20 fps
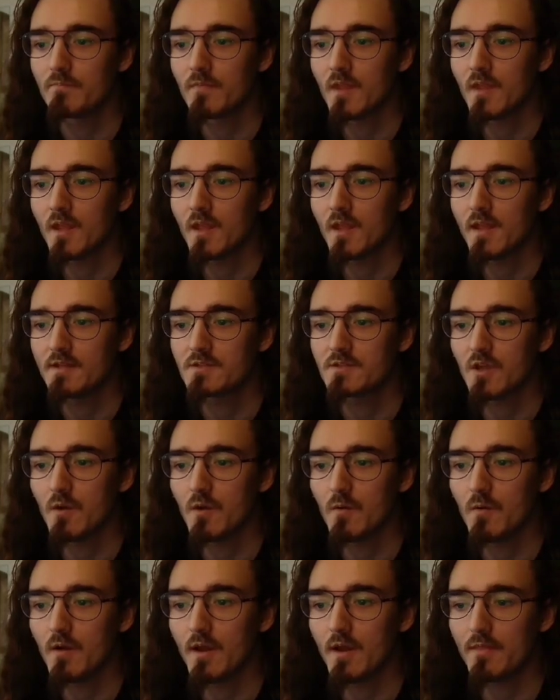and
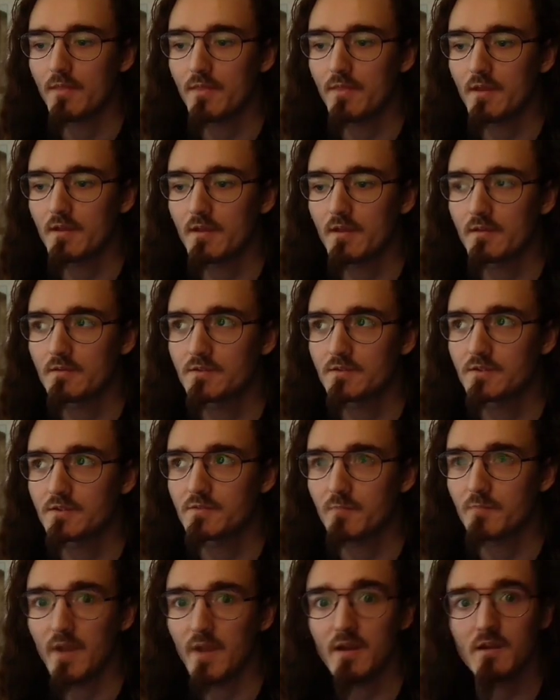so I think
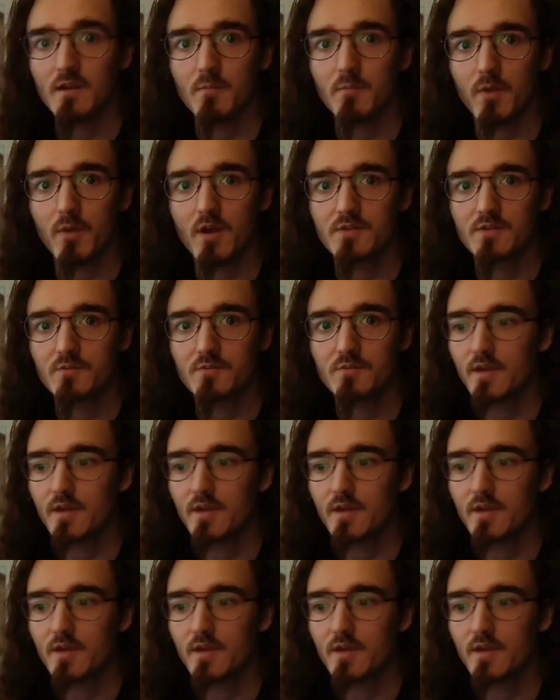just Mana Deposit